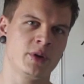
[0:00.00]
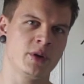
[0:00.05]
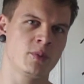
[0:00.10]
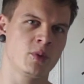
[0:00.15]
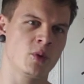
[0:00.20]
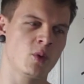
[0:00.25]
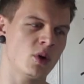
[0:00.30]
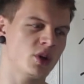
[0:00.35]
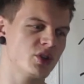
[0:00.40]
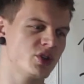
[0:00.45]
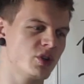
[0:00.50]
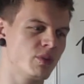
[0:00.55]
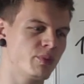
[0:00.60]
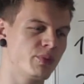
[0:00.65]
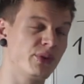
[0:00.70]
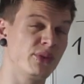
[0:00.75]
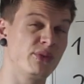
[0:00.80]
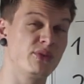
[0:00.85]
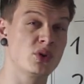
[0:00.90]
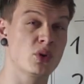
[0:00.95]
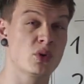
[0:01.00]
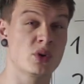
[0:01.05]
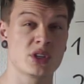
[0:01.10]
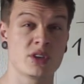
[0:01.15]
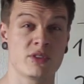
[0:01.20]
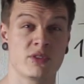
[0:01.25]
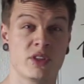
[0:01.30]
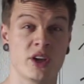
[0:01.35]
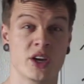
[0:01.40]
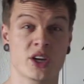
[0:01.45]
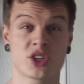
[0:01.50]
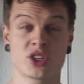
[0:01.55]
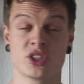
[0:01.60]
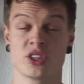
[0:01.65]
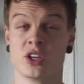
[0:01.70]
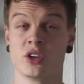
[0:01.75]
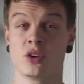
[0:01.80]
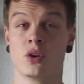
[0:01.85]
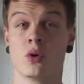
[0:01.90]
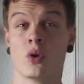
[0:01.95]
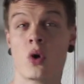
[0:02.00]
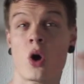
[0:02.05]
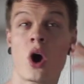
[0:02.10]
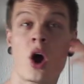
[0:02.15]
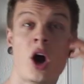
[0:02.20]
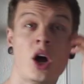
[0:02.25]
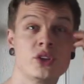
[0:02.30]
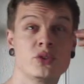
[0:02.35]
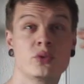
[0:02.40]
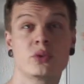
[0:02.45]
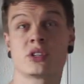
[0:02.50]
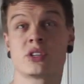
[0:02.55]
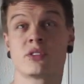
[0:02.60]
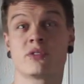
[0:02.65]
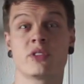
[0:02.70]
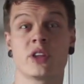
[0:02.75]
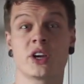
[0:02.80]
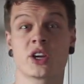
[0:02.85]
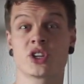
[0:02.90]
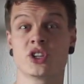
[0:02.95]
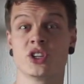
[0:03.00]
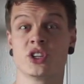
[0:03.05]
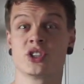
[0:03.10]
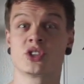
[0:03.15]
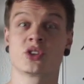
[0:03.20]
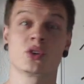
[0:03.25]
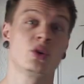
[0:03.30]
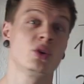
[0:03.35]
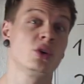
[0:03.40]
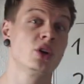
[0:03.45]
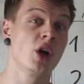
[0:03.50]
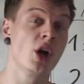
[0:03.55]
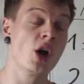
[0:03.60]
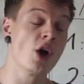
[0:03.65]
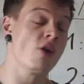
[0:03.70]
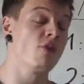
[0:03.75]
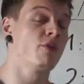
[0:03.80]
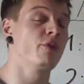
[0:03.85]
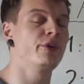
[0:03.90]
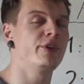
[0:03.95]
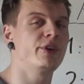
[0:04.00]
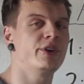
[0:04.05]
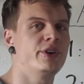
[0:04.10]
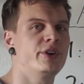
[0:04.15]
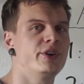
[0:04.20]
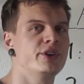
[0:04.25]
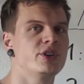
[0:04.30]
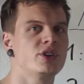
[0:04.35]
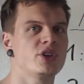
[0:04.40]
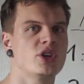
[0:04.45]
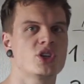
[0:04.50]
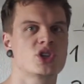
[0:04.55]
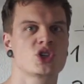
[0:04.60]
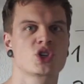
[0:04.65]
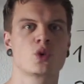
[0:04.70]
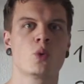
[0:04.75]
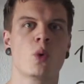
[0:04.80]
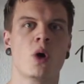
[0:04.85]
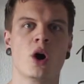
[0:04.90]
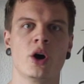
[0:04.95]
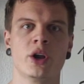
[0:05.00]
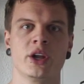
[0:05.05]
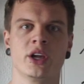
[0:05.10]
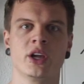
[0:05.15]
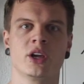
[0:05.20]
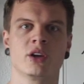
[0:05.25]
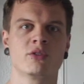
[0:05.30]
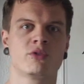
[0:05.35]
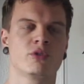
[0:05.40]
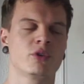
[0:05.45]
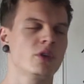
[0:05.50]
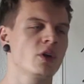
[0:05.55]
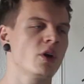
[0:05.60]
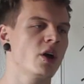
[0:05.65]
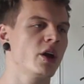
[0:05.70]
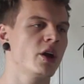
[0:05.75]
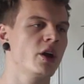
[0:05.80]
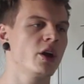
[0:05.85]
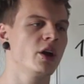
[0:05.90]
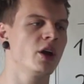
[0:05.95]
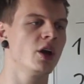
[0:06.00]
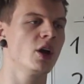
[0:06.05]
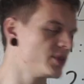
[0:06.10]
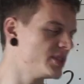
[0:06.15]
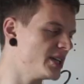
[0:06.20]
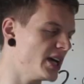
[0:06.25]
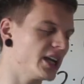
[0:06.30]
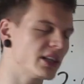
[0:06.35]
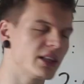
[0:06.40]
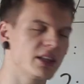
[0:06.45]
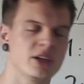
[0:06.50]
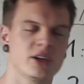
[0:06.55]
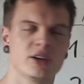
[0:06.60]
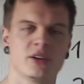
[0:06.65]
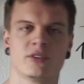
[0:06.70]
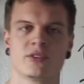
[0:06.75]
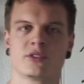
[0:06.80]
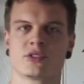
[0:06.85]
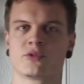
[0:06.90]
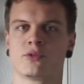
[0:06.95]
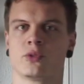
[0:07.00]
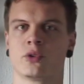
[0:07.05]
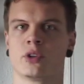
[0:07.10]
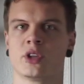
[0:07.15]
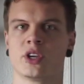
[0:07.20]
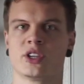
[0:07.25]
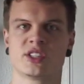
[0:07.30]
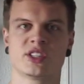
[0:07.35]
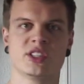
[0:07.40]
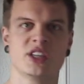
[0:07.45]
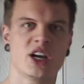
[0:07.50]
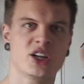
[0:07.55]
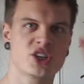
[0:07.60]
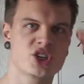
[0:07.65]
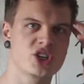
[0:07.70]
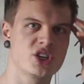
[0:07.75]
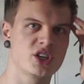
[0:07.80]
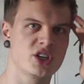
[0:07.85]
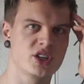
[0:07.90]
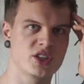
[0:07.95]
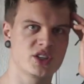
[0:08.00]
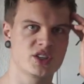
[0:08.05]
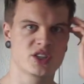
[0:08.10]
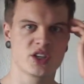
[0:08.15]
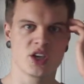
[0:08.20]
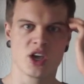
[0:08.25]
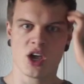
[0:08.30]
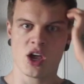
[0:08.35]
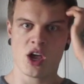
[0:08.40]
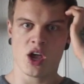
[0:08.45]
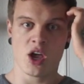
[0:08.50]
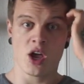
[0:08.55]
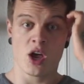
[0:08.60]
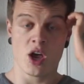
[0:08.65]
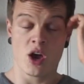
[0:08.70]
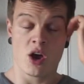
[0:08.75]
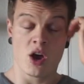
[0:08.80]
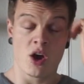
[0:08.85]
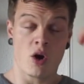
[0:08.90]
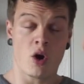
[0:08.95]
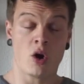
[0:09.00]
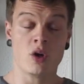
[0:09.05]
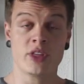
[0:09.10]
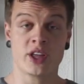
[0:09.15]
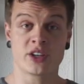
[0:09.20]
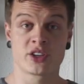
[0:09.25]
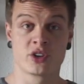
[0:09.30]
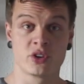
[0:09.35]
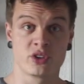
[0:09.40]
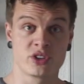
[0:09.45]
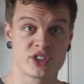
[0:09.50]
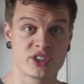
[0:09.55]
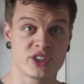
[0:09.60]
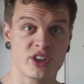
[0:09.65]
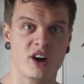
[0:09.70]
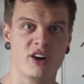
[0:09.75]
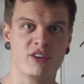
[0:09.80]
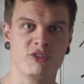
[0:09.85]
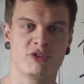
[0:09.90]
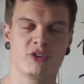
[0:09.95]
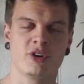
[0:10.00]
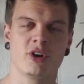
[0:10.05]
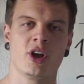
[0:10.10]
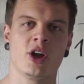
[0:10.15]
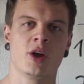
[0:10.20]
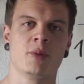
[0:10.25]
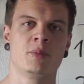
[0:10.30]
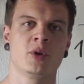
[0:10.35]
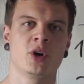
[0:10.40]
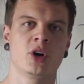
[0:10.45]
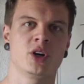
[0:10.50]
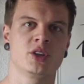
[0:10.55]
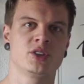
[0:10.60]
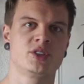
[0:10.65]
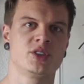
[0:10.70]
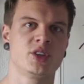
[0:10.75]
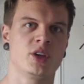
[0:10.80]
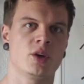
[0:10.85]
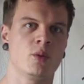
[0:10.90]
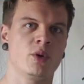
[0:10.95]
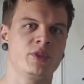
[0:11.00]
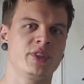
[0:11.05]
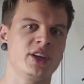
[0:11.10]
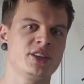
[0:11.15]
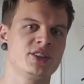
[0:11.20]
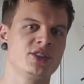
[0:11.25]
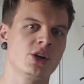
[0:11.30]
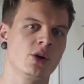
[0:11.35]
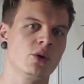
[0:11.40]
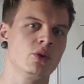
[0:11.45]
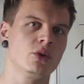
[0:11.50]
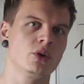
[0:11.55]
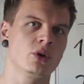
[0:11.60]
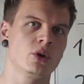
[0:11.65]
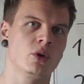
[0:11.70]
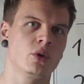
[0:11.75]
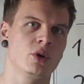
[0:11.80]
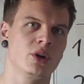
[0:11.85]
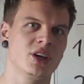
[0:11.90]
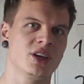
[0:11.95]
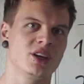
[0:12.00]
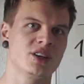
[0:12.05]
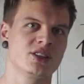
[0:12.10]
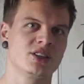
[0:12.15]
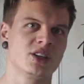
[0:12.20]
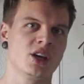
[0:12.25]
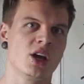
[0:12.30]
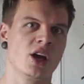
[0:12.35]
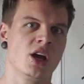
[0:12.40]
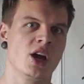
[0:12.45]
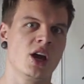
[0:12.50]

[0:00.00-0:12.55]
people want to improve dorsiflexion. They know dorsiflexion is good for their squatting, for their deadlifts, for their snatches, all that good stuff. But what they don't know is